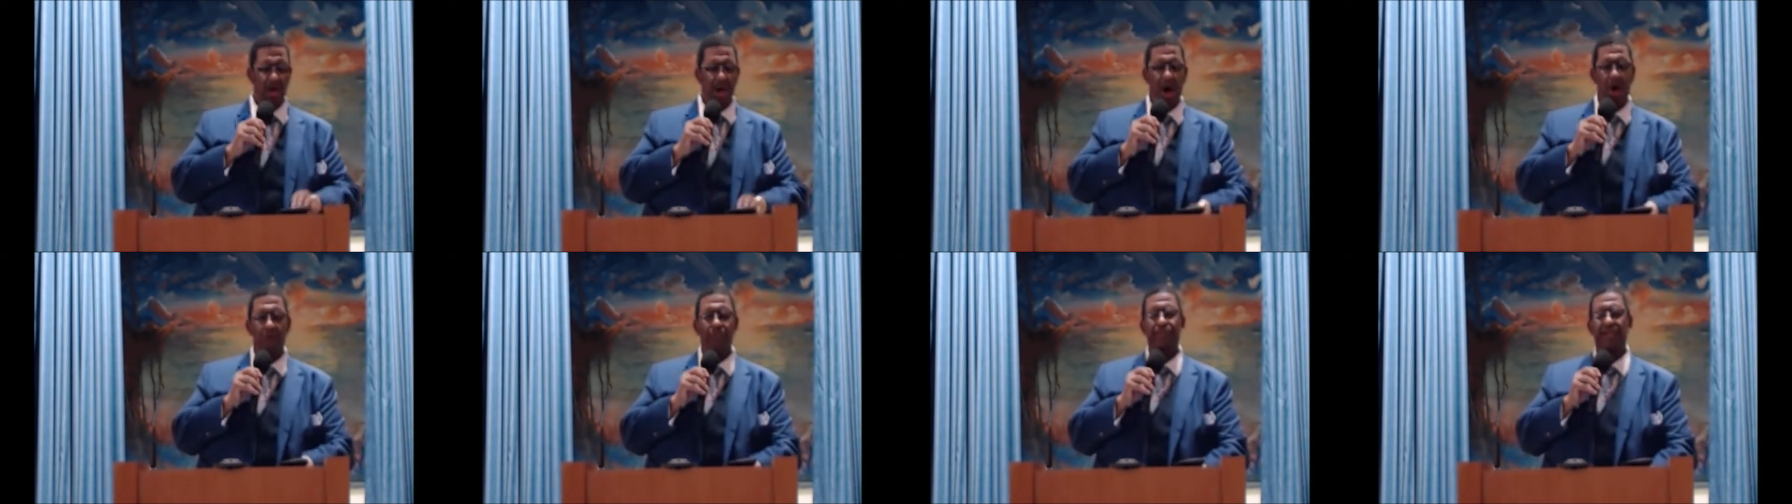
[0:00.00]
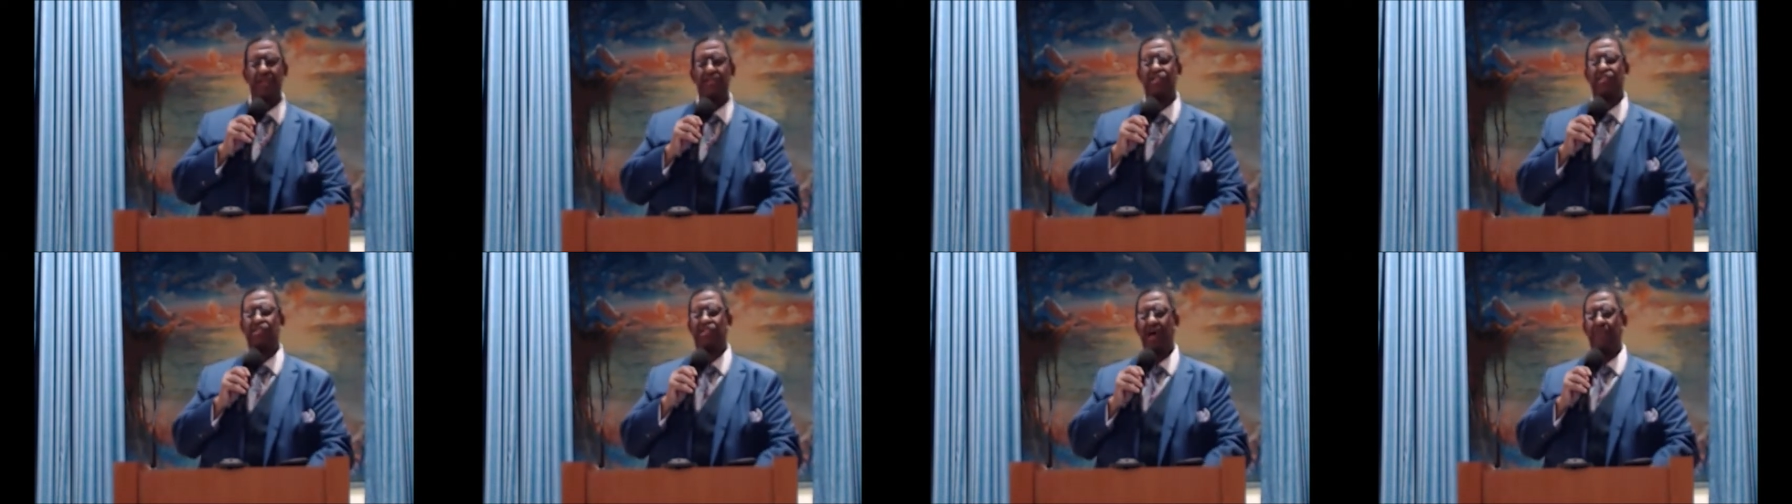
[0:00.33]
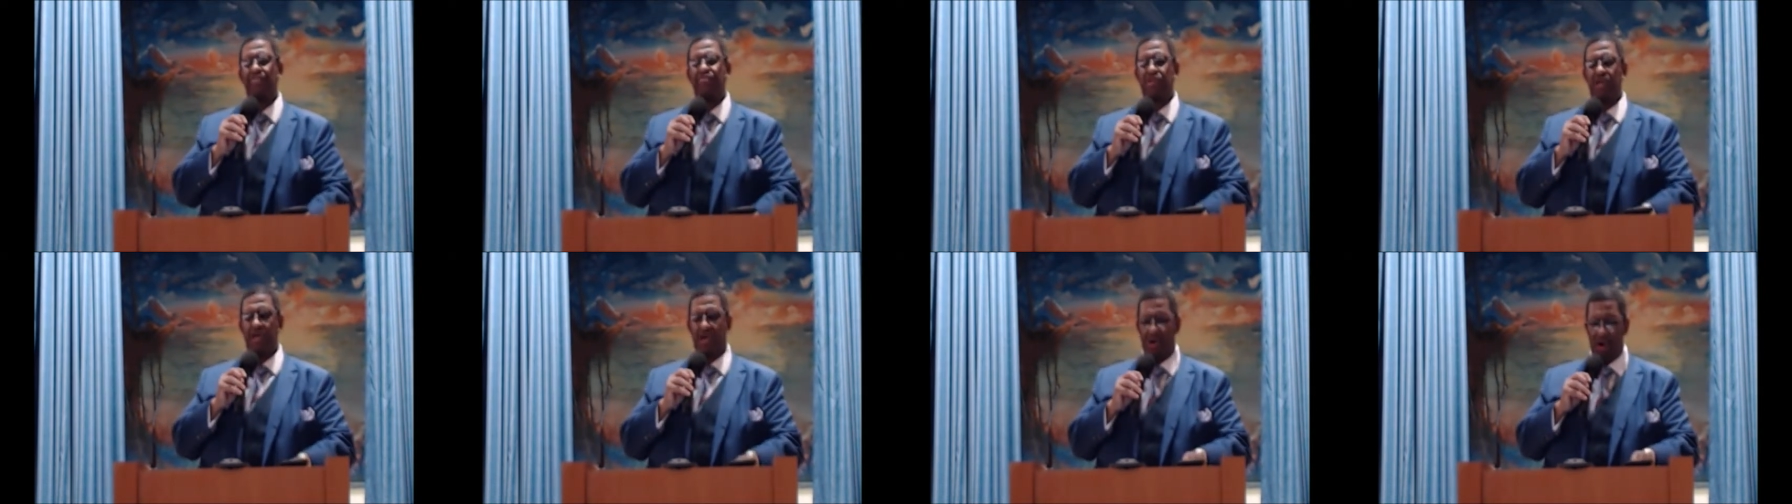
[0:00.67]
on this
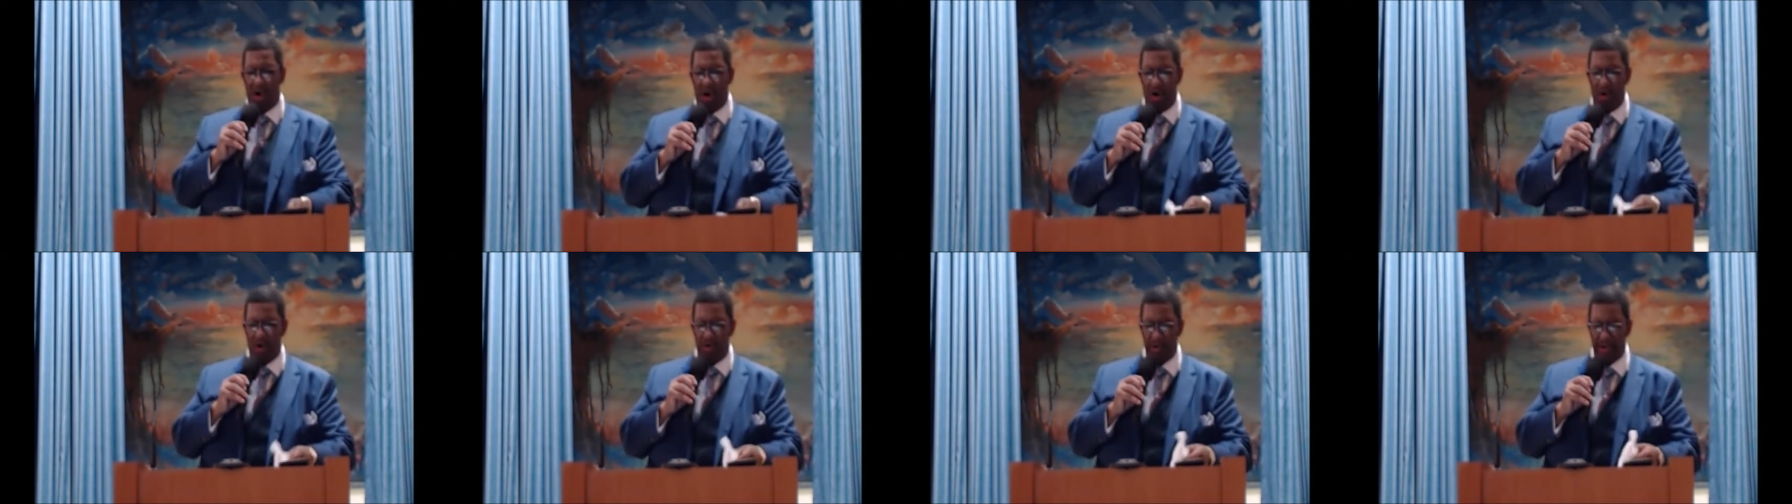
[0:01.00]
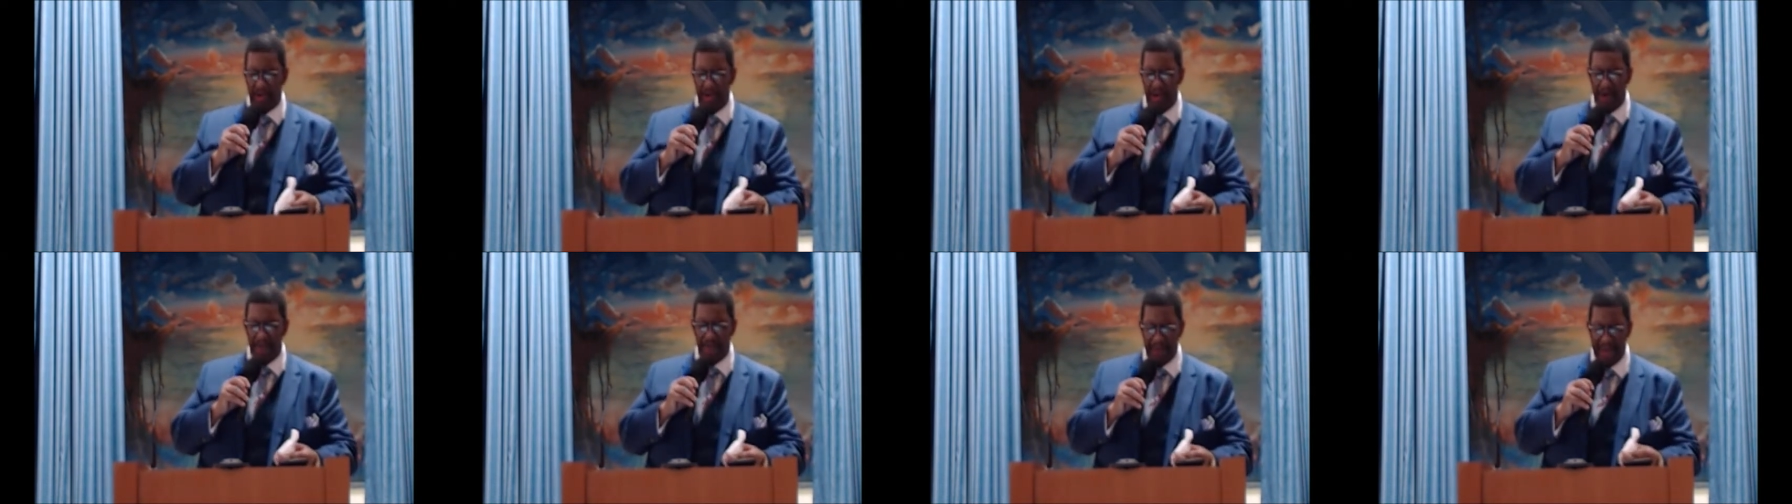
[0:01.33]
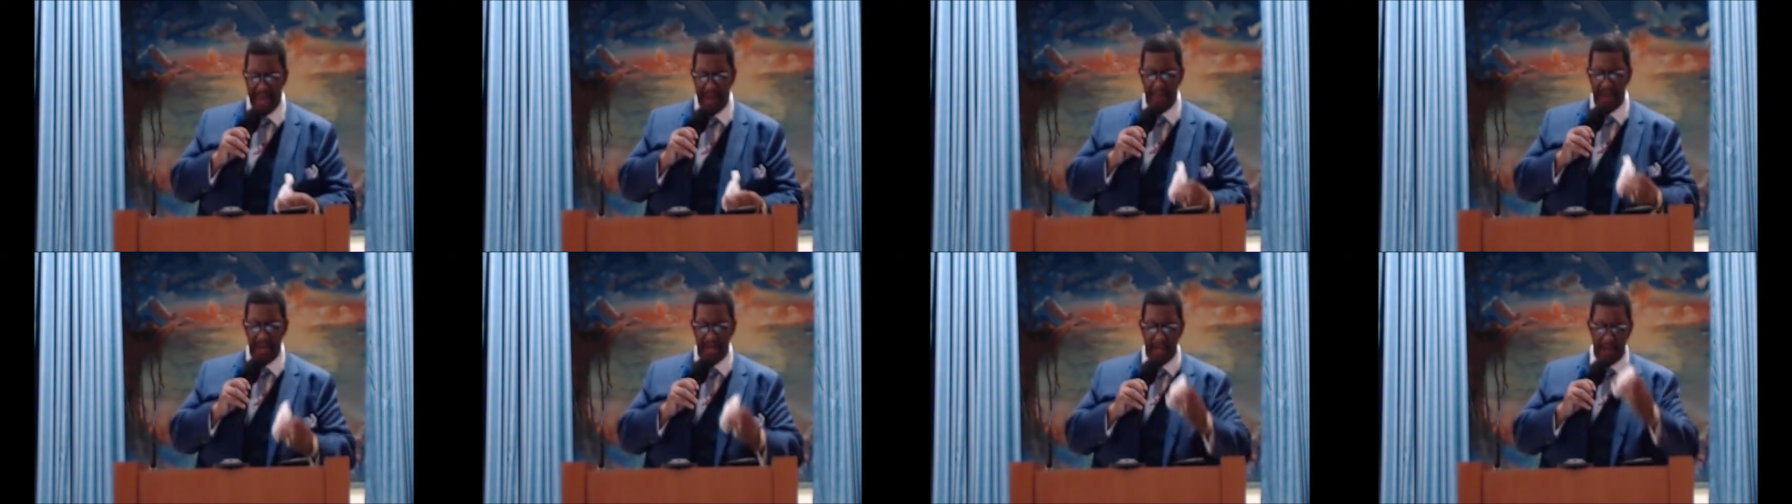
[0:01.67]
subject called
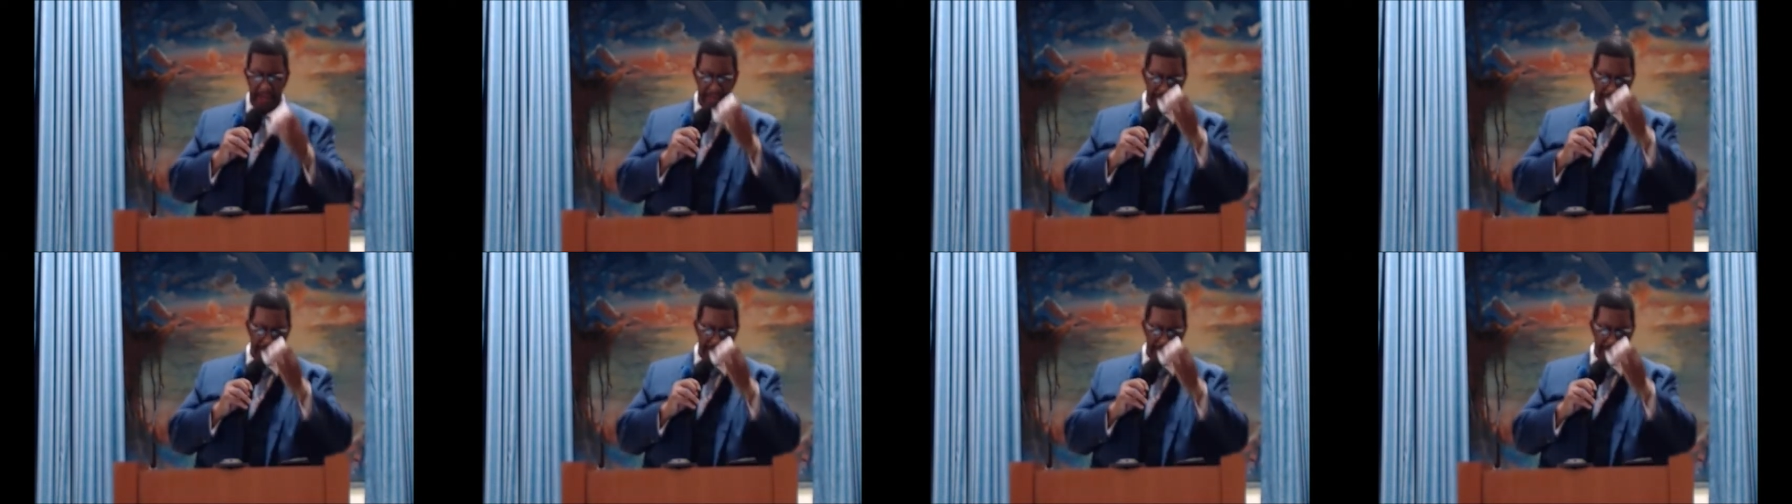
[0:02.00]
family.